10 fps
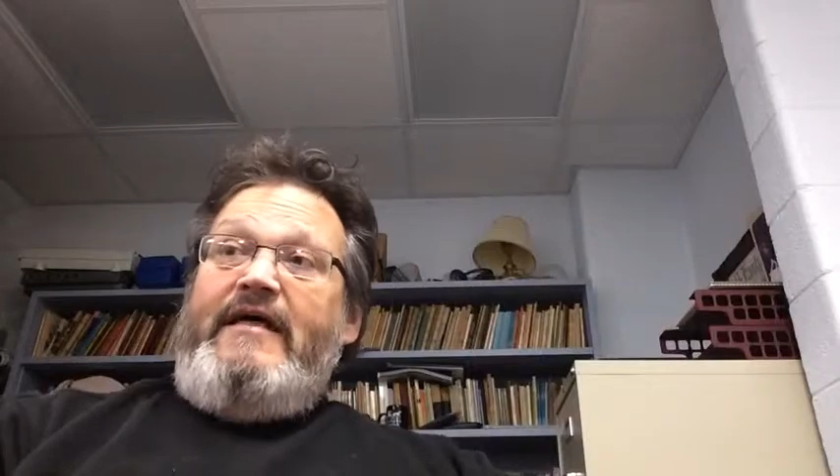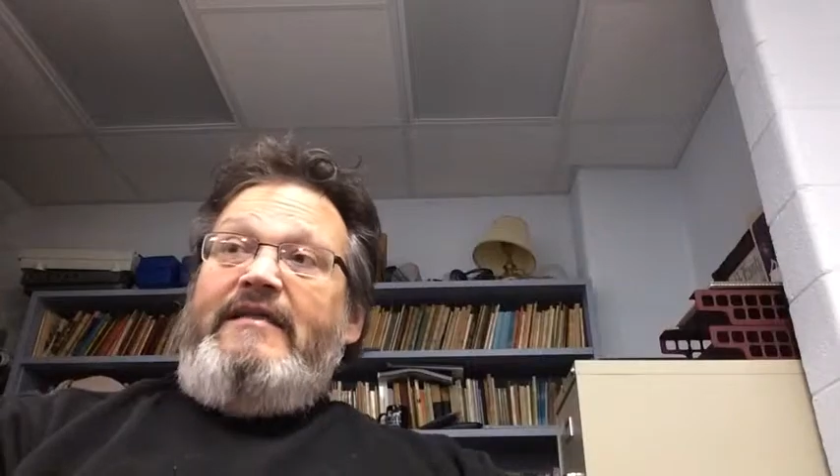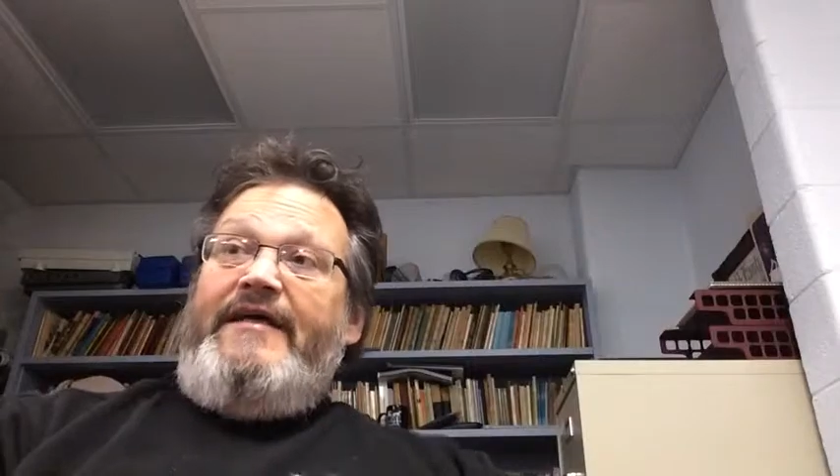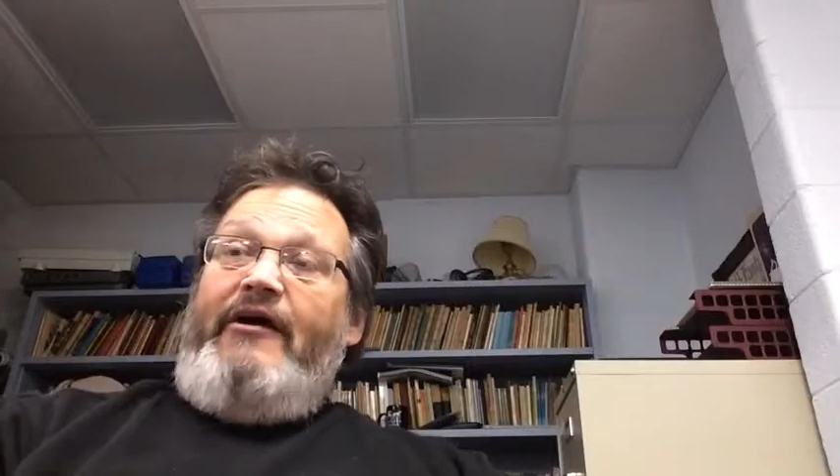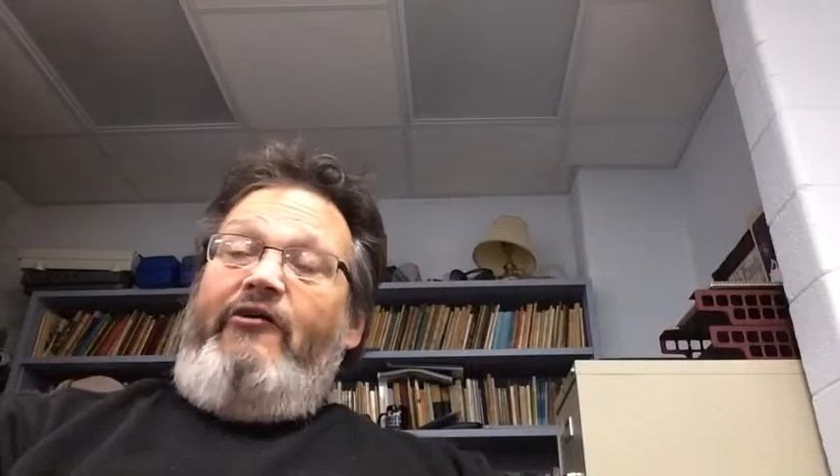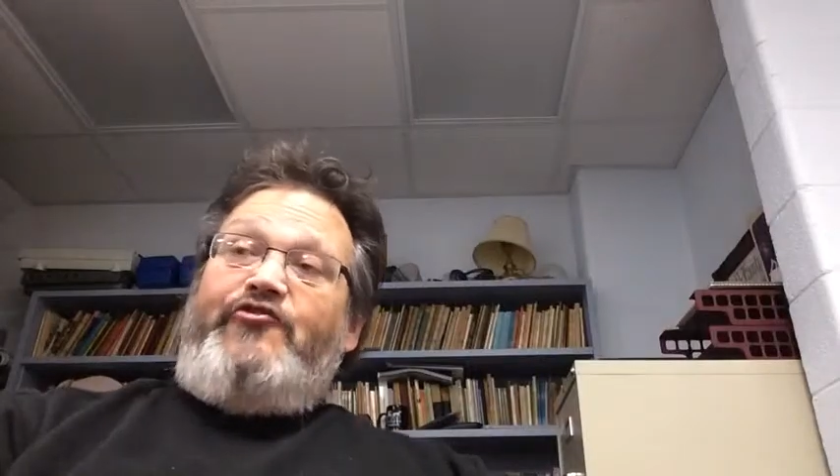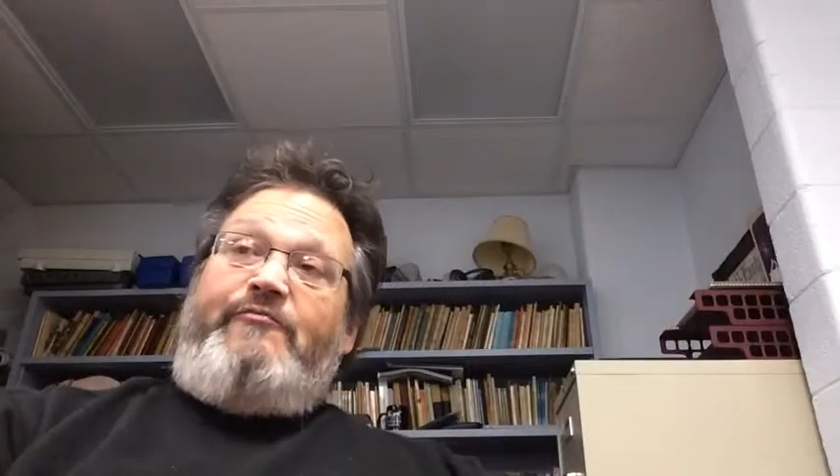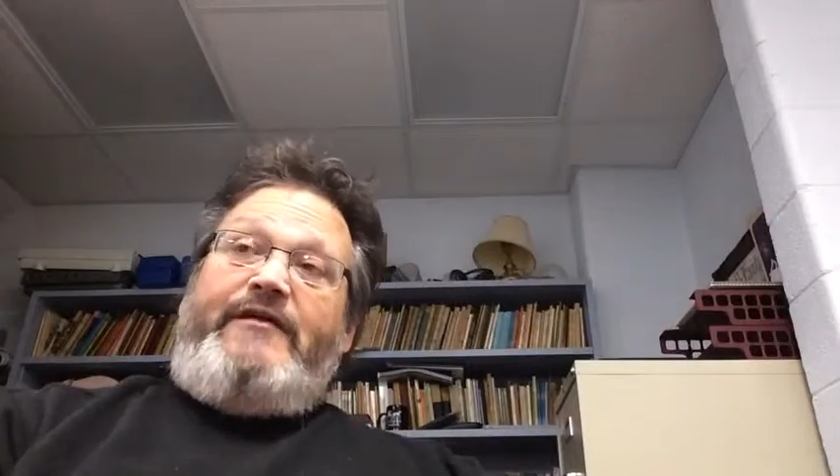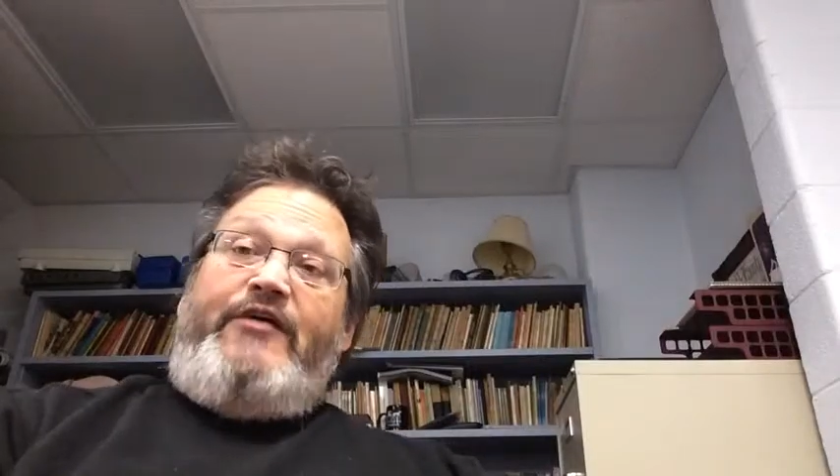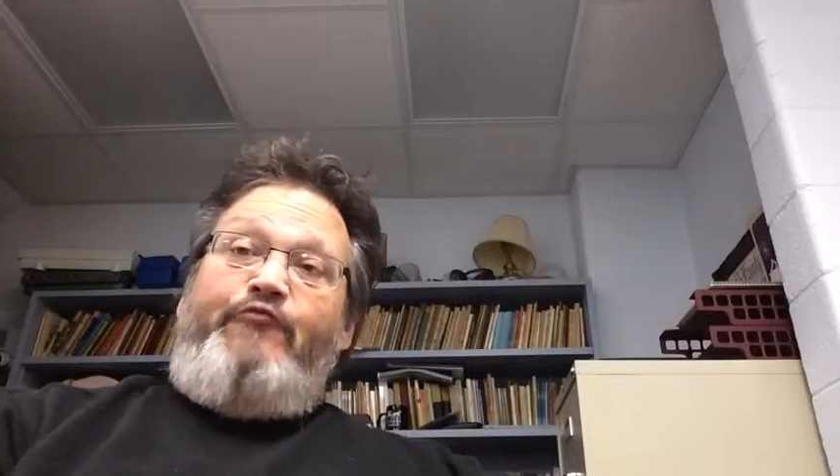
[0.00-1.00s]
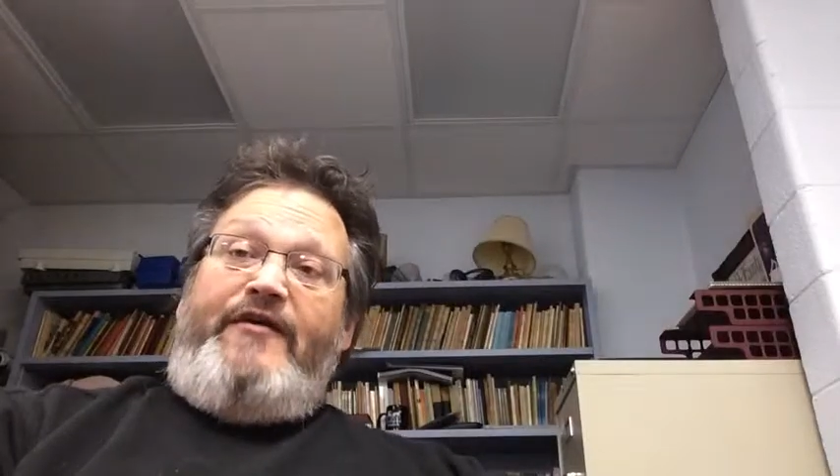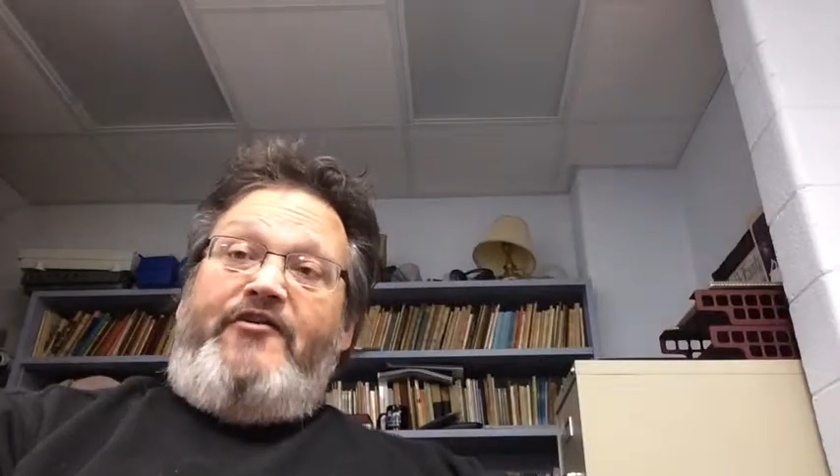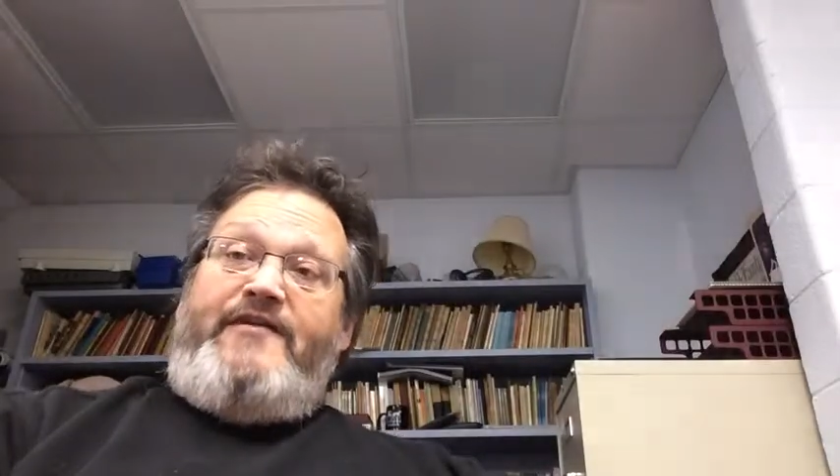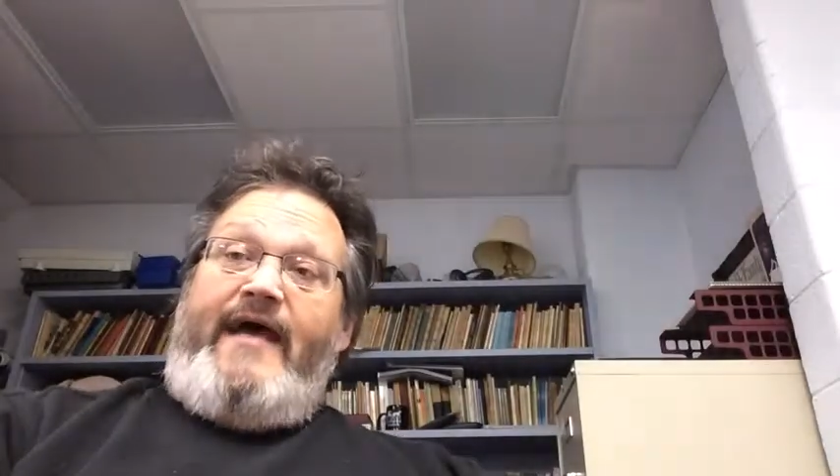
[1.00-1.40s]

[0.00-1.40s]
that ultimately reaches